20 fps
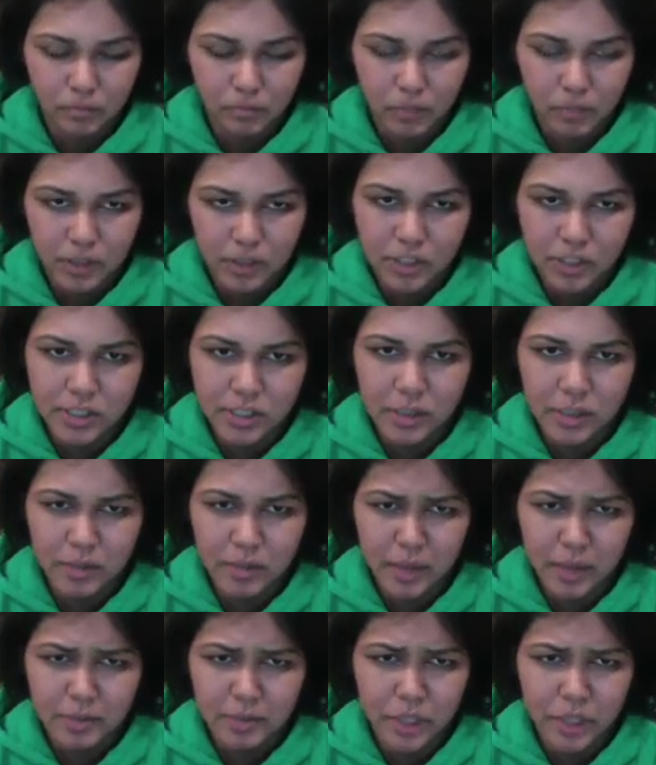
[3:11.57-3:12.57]
just to sum
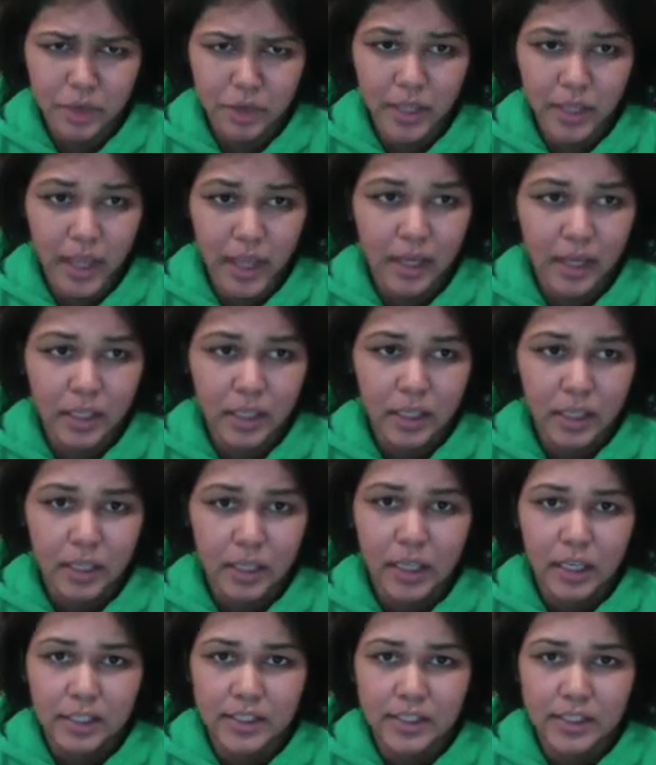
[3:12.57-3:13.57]
up, showed that
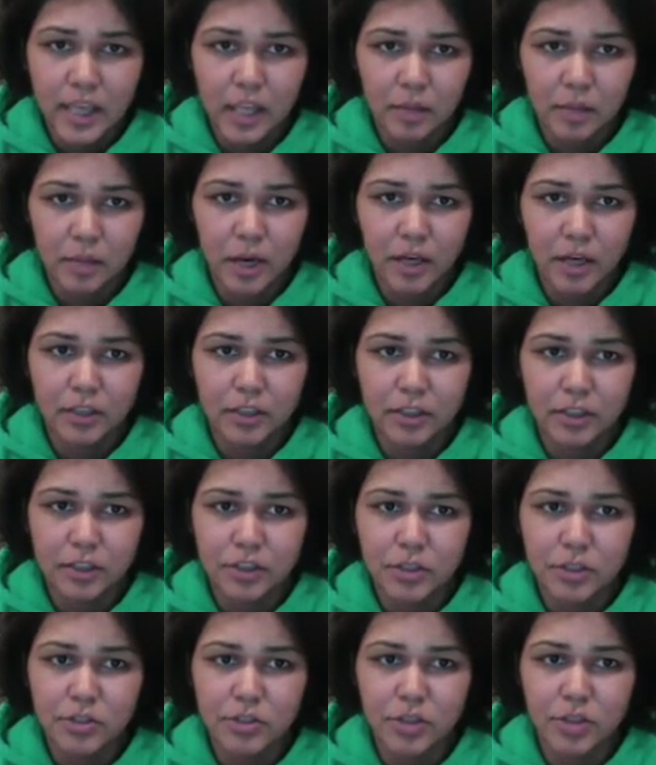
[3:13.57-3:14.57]

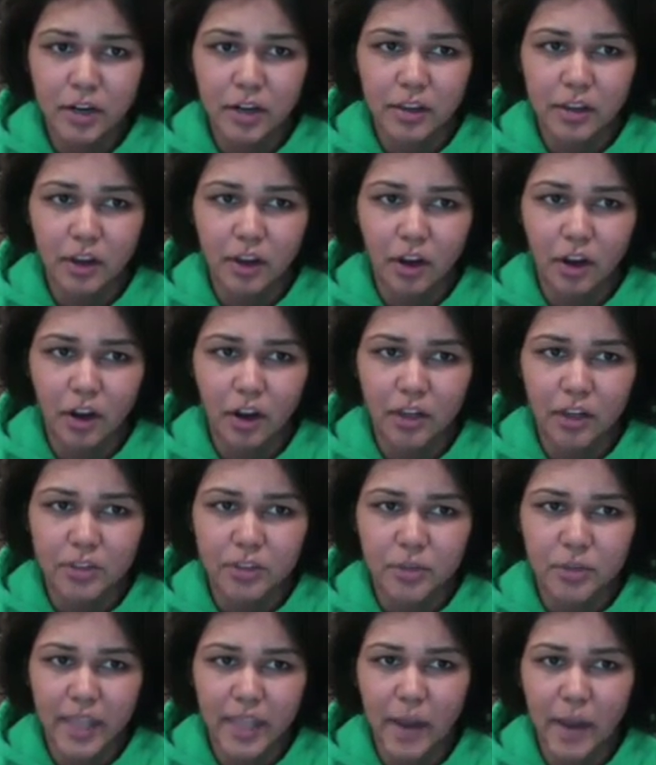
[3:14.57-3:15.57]
telemarketers who started the
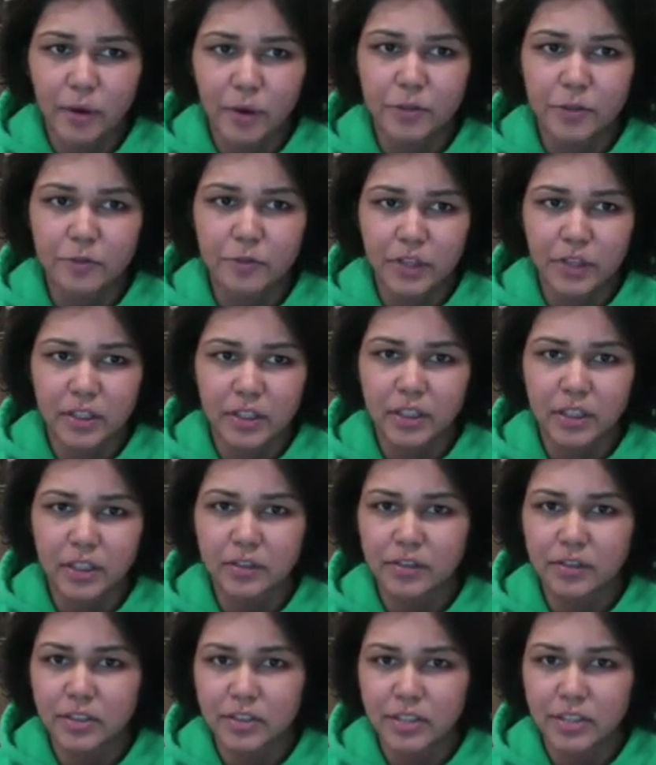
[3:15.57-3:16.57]
calls with how are you
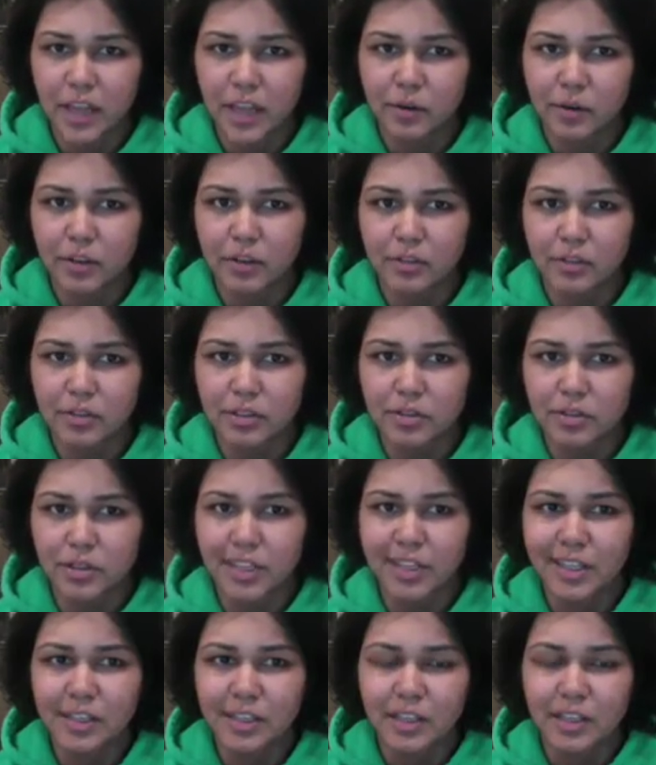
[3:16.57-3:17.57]
feeling versus how are you
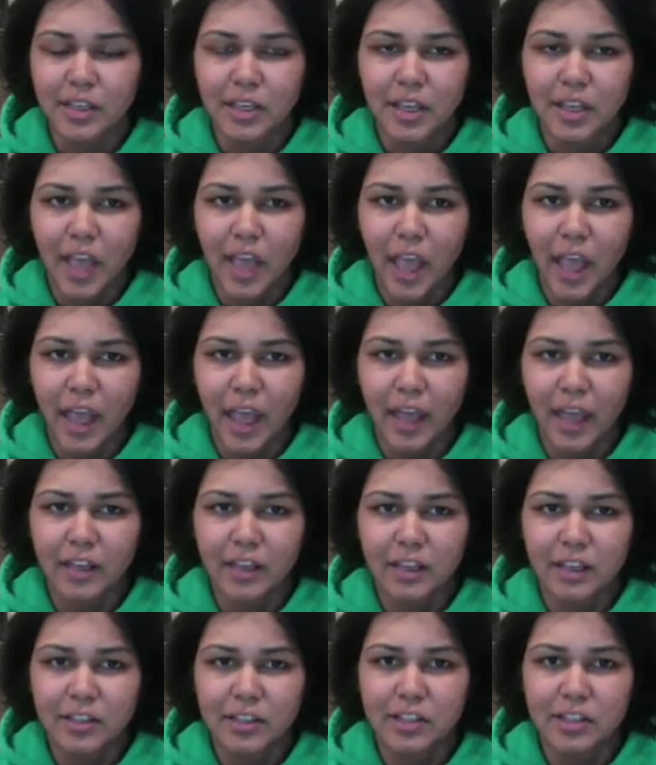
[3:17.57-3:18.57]
doing
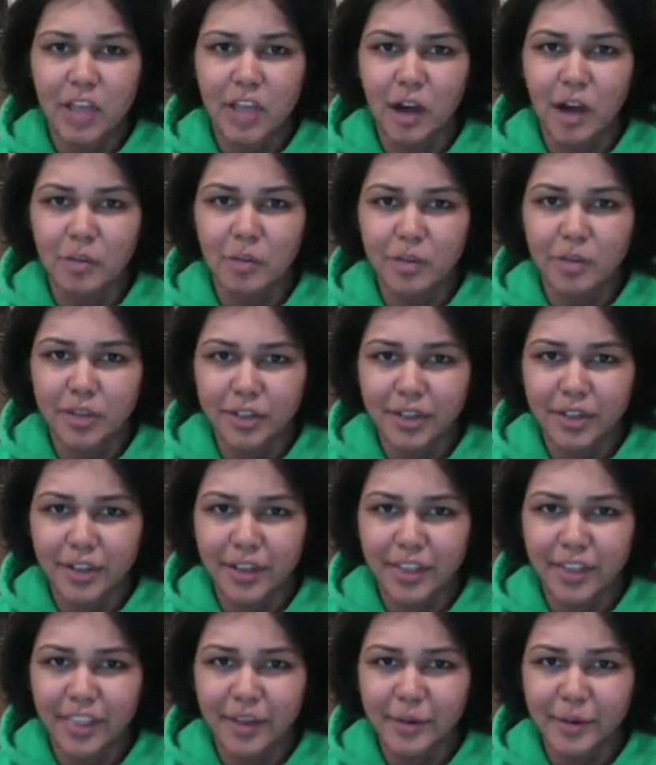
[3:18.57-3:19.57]
had
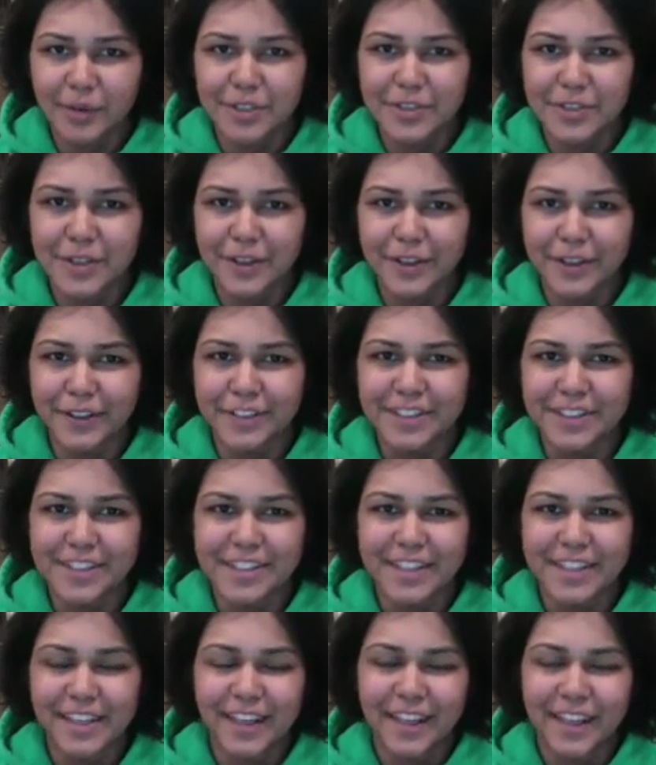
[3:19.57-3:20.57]
double the
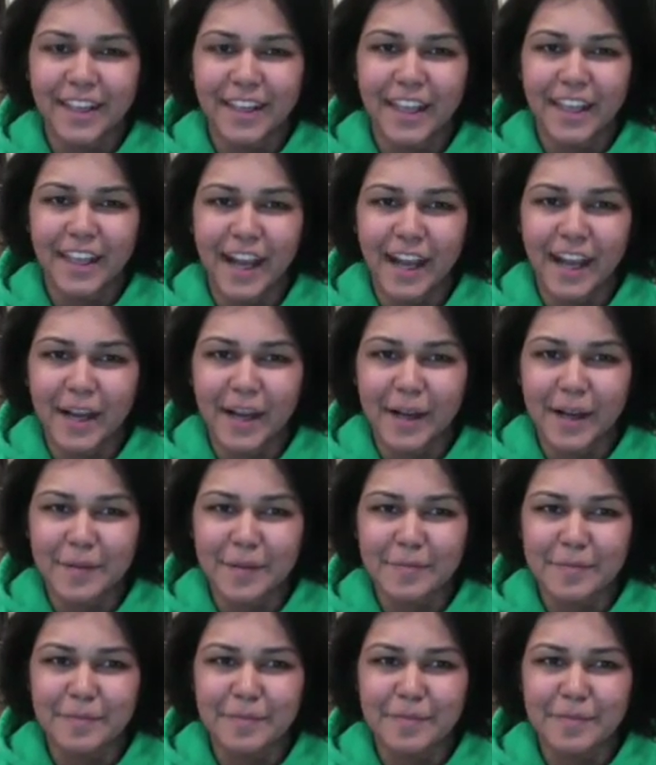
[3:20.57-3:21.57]
results
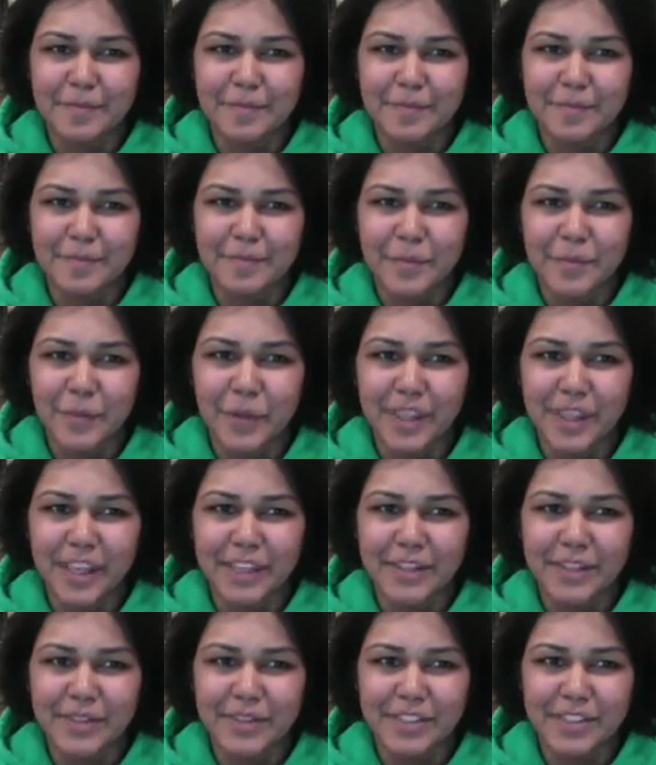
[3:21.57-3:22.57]
um, when they
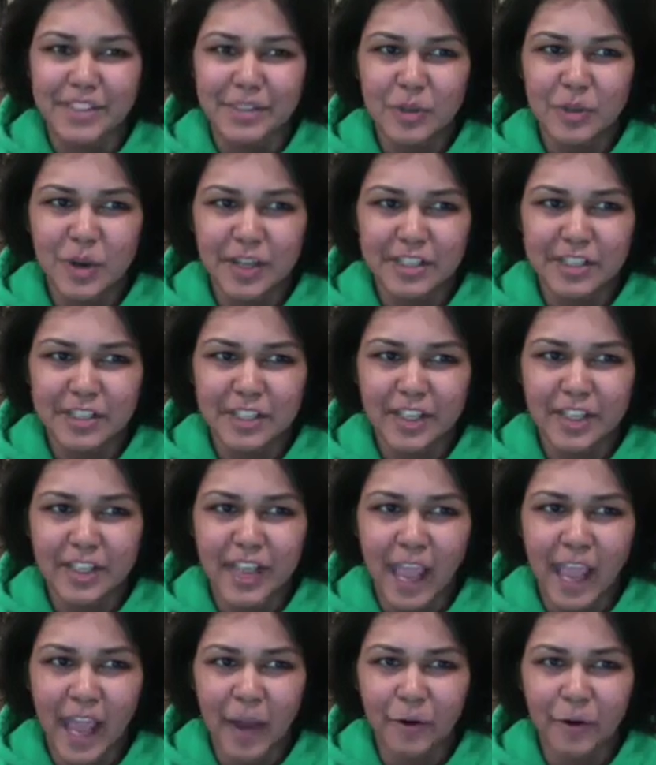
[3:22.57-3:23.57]
use this question
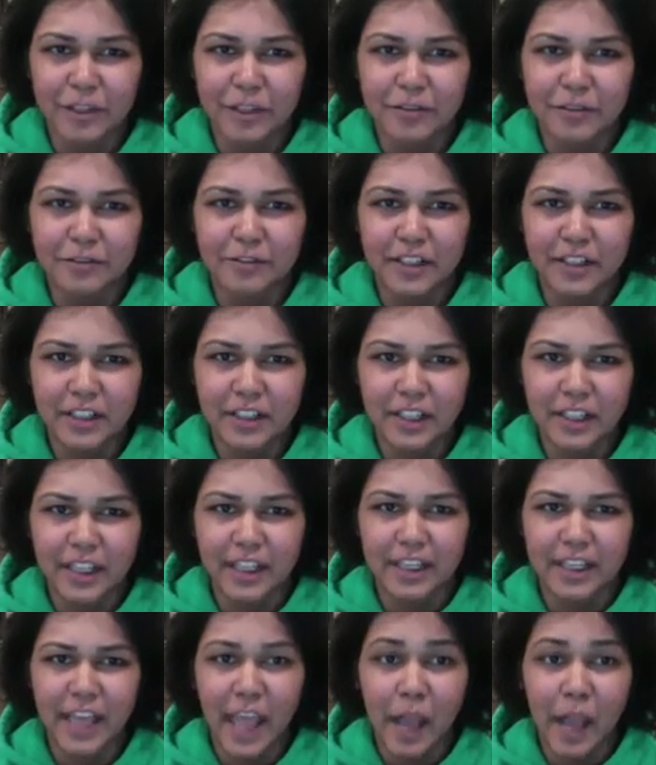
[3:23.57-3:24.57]
how are you
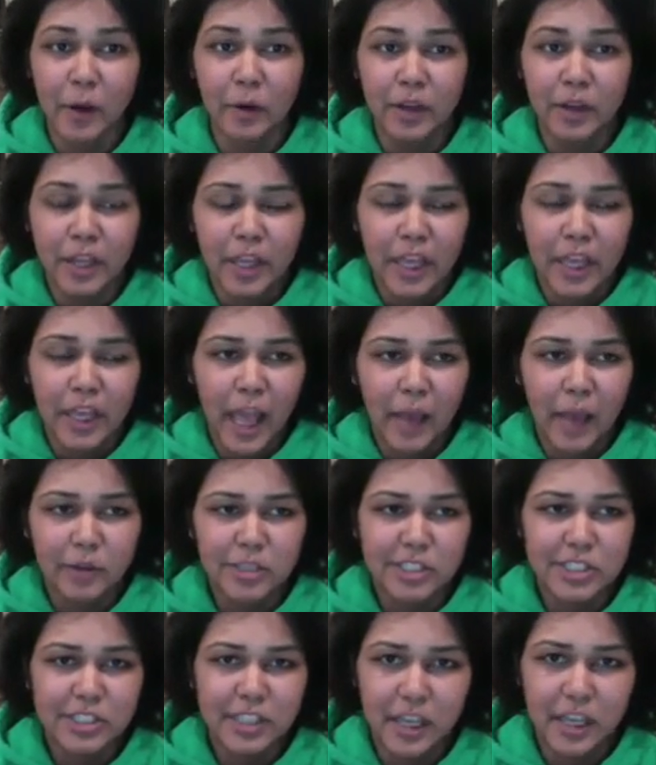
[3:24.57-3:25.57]
feeling now i
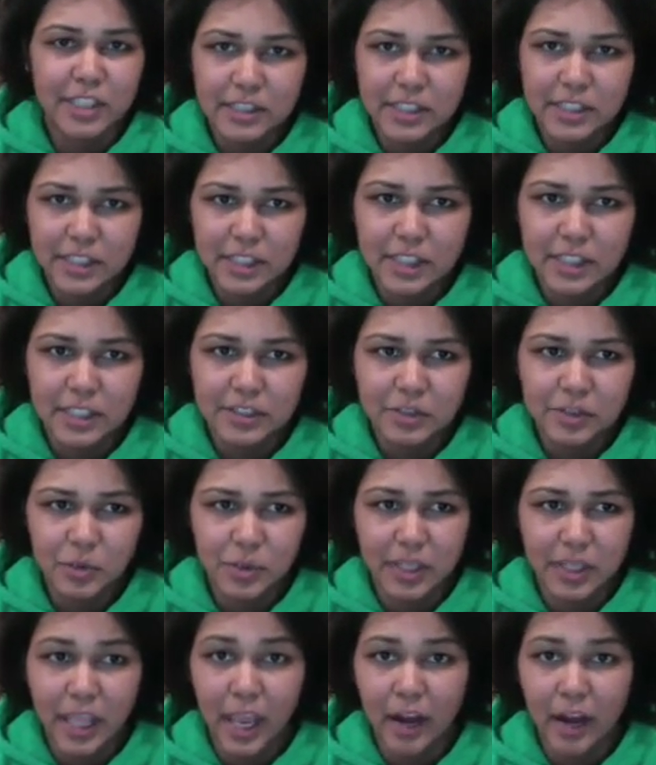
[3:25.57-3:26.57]
was discussing this
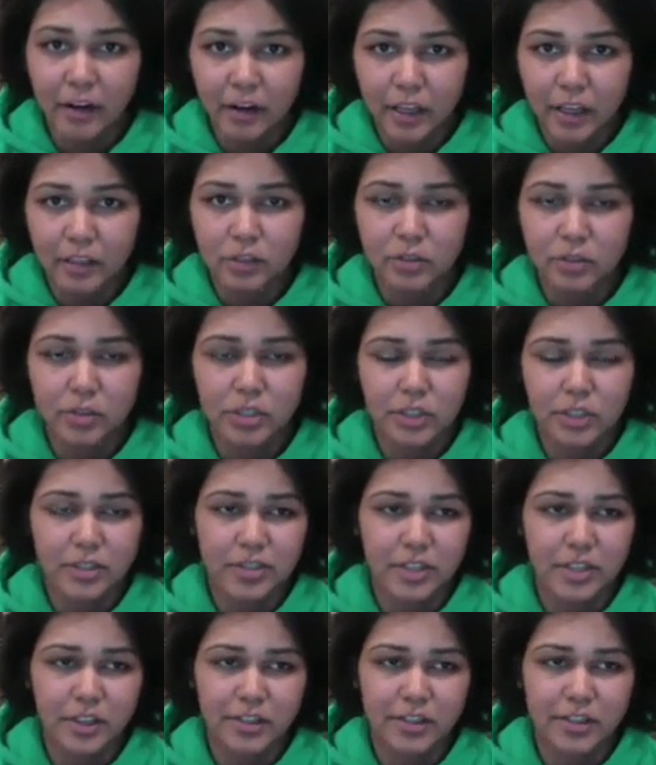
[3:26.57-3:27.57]
with karen who's our
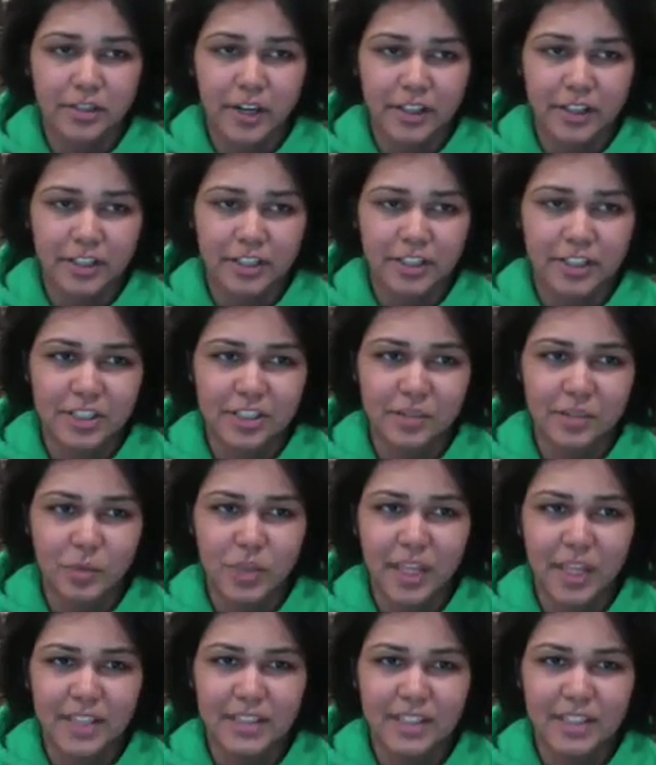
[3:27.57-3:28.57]
sales director and she said
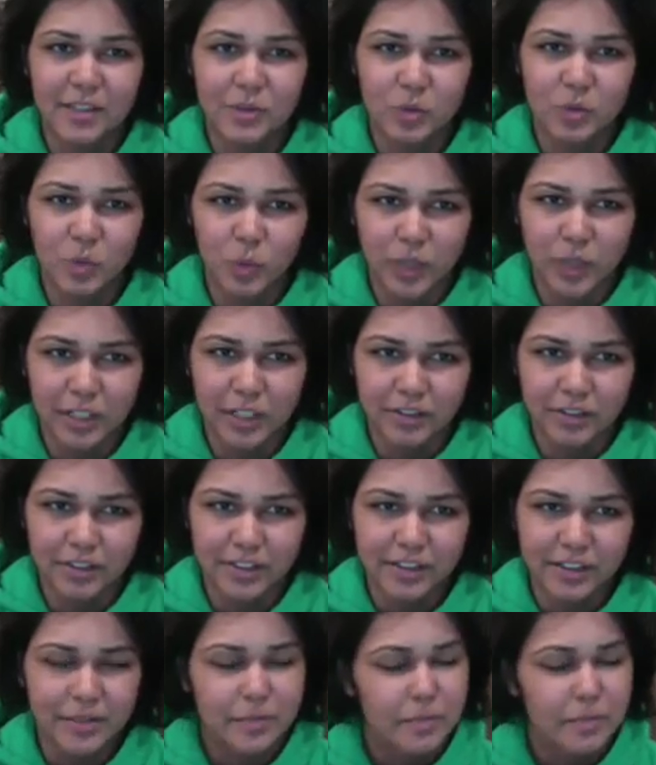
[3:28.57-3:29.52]
well that sounds weird